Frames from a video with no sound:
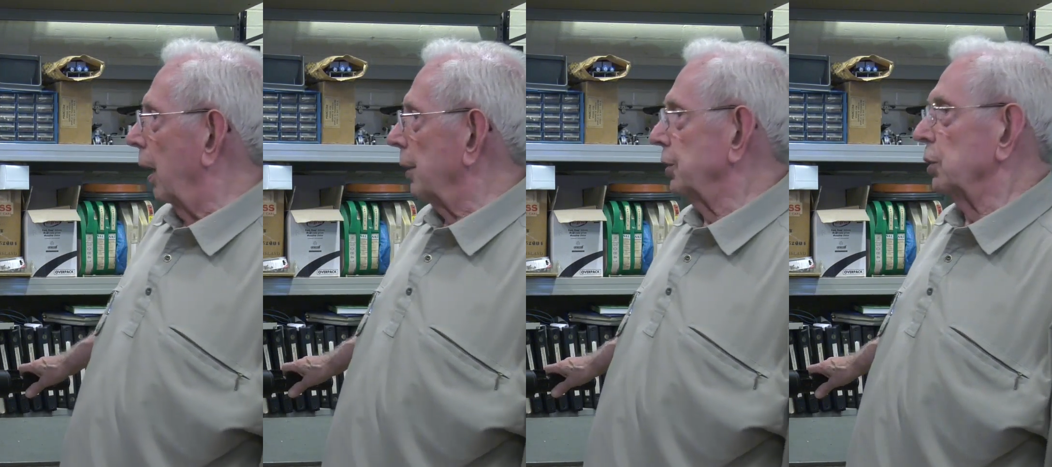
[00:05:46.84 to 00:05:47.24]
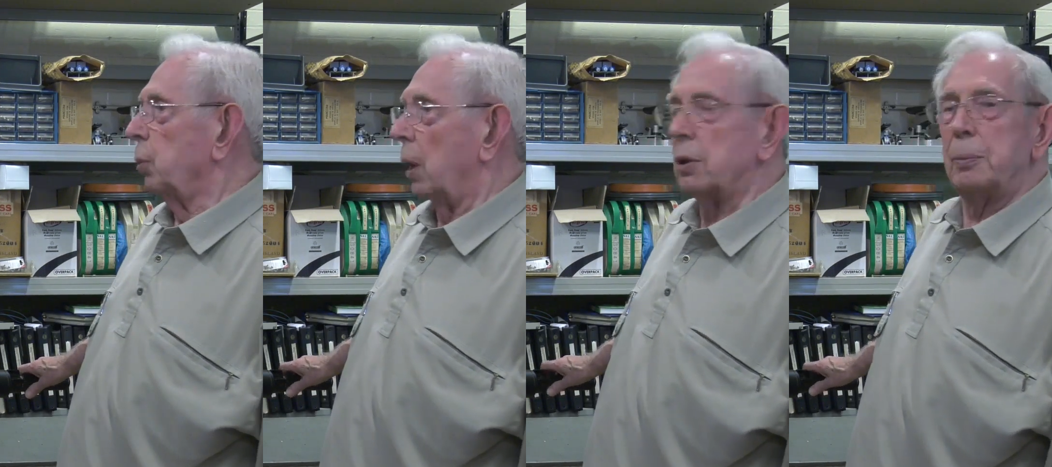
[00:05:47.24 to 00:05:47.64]
And you're
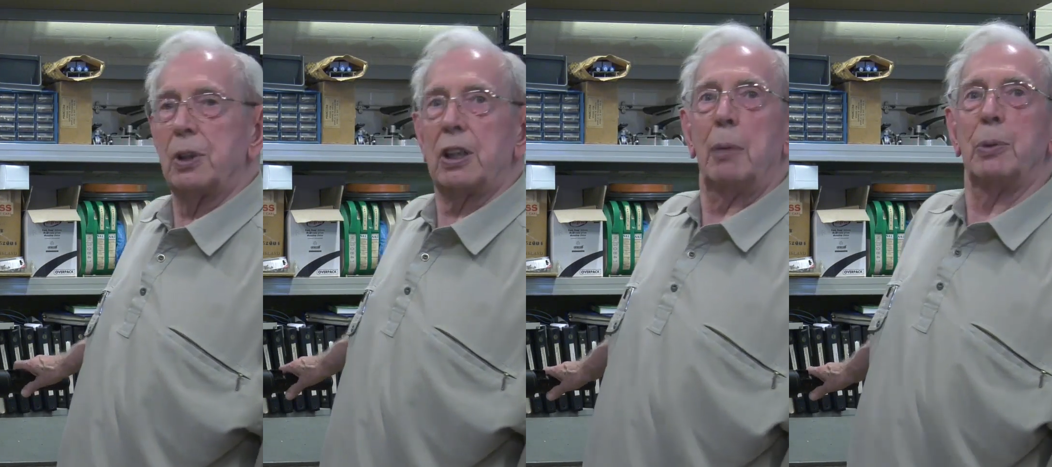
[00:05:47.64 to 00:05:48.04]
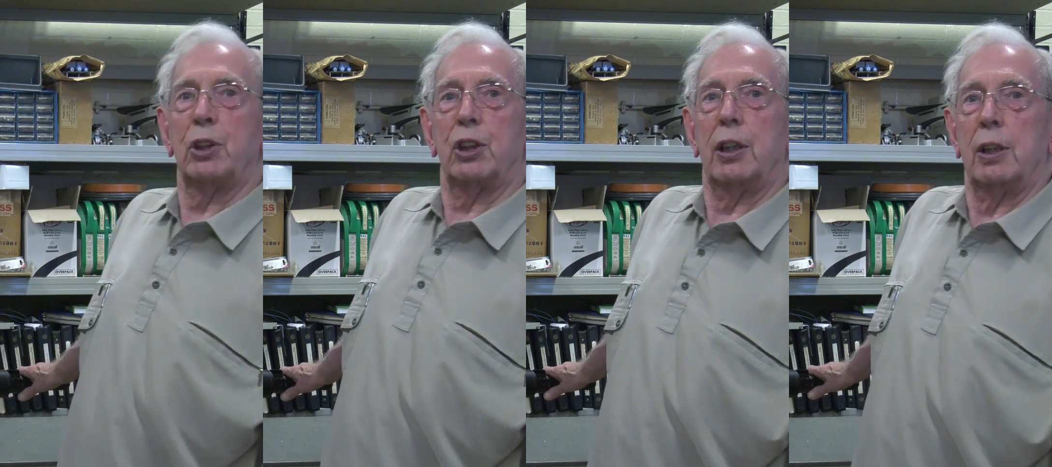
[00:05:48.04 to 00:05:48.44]
welcome to come and
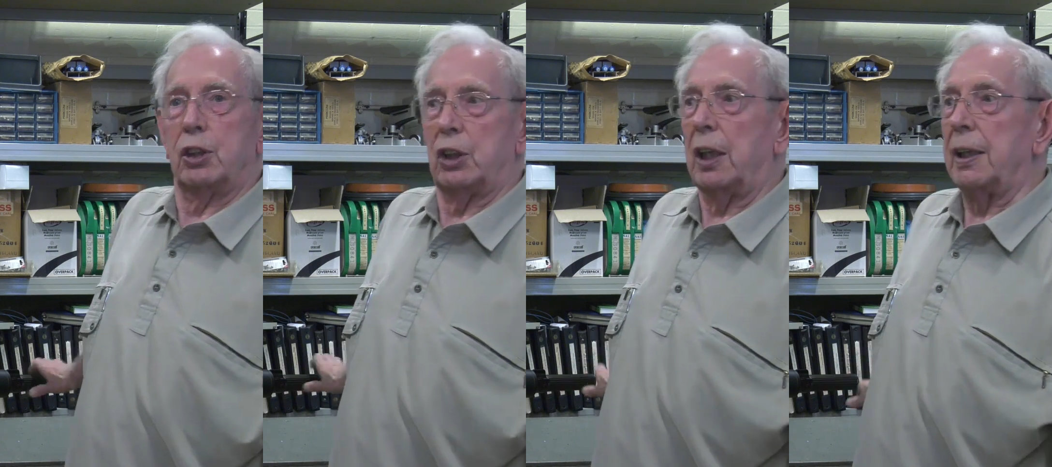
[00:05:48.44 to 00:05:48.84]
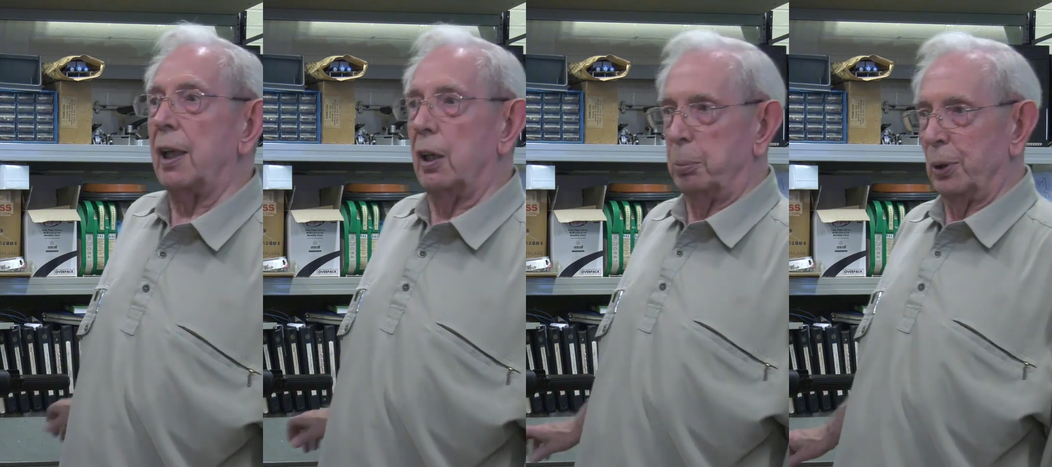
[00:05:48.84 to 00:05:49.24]
see us at
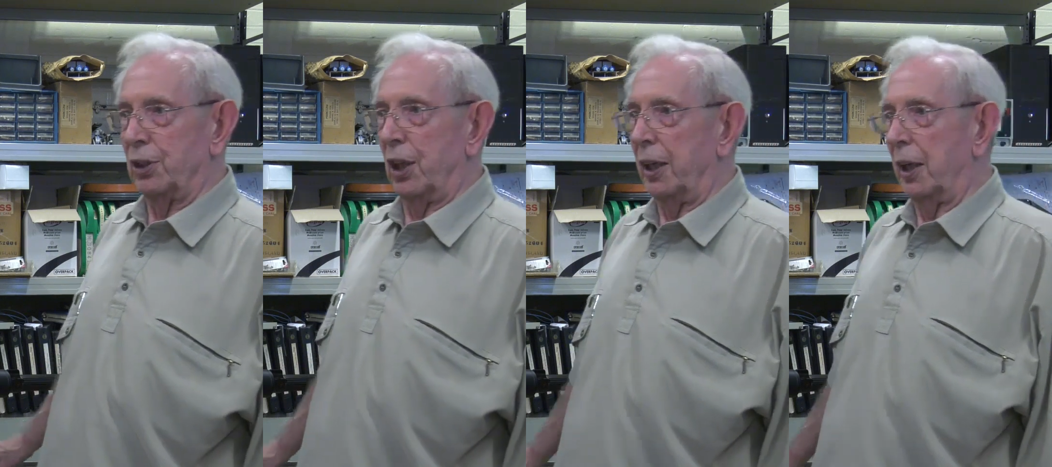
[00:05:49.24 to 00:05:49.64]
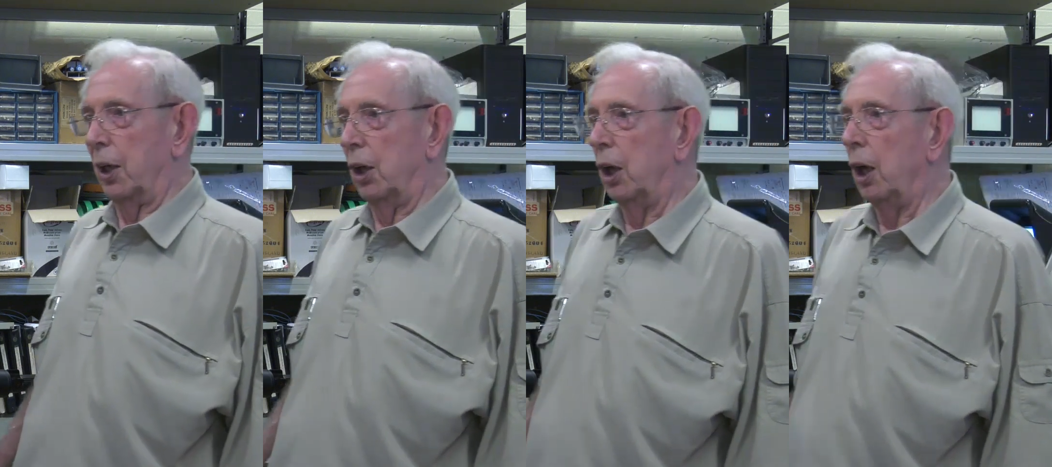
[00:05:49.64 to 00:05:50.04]
any open day.
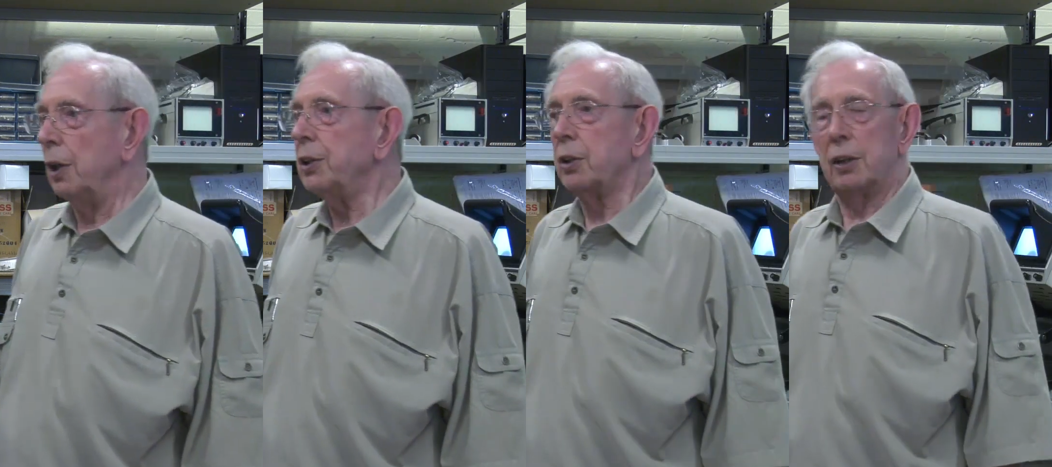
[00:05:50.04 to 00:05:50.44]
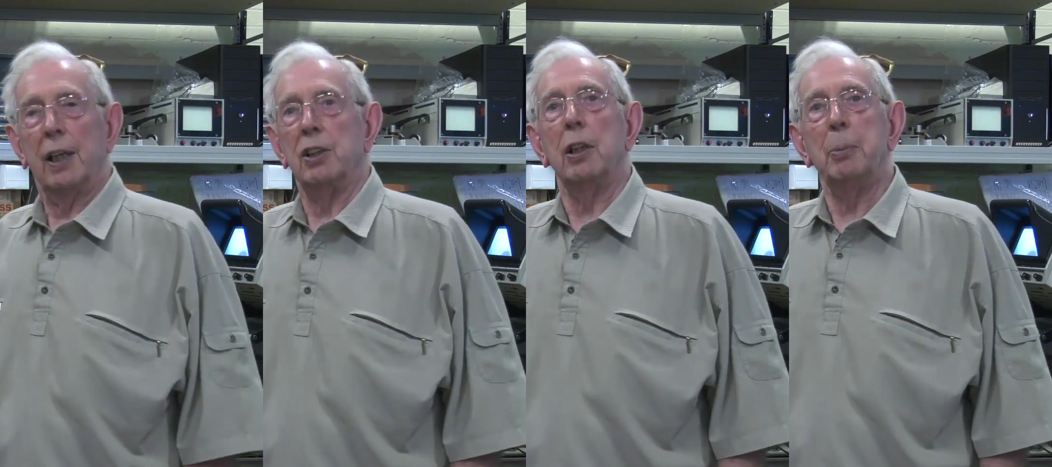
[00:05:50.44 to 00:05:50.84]
And you can
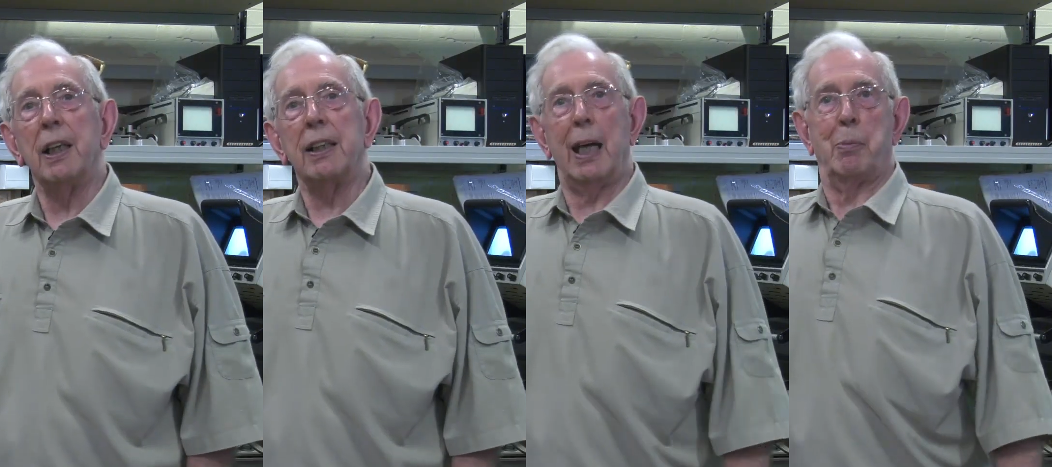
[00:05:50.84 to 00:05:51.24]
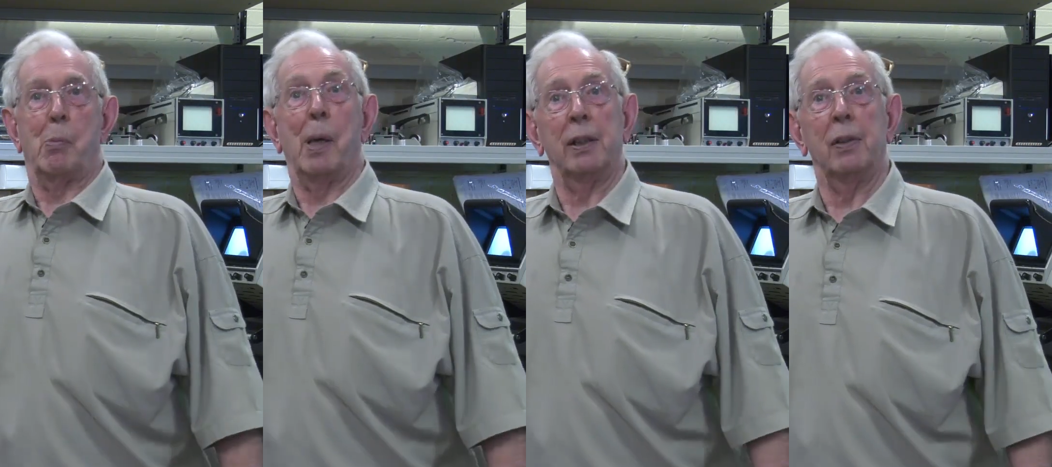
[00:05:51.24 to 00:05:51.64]
actually be a
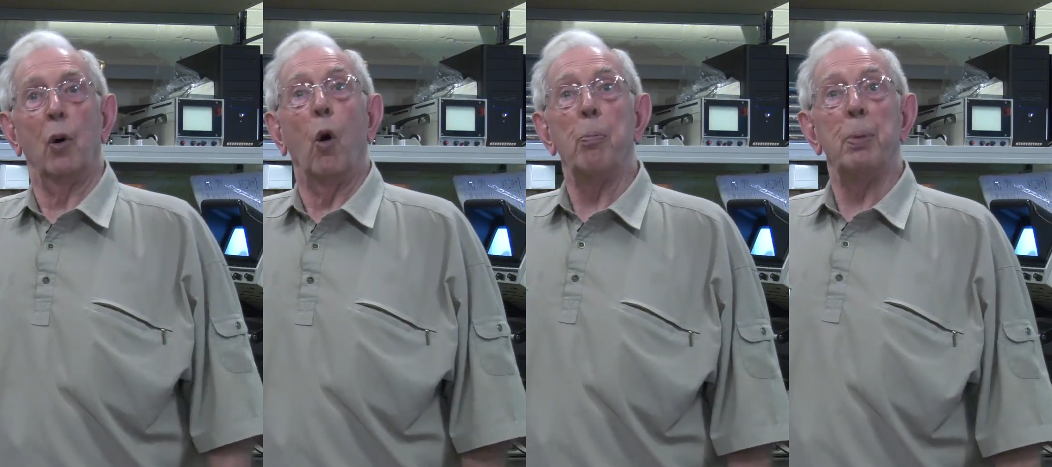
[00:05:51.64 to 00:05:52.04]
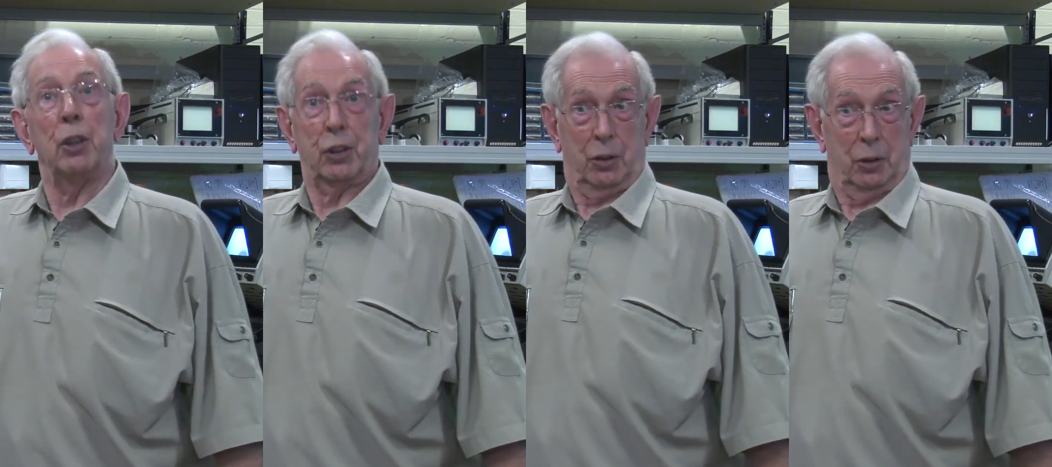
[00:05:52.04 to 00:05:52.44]
cameraman or
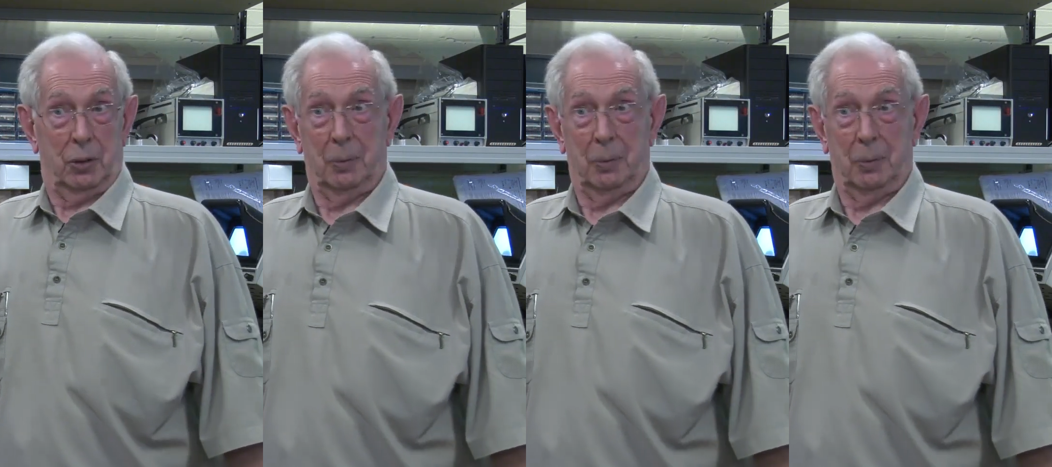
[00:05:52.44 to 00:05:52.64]
person.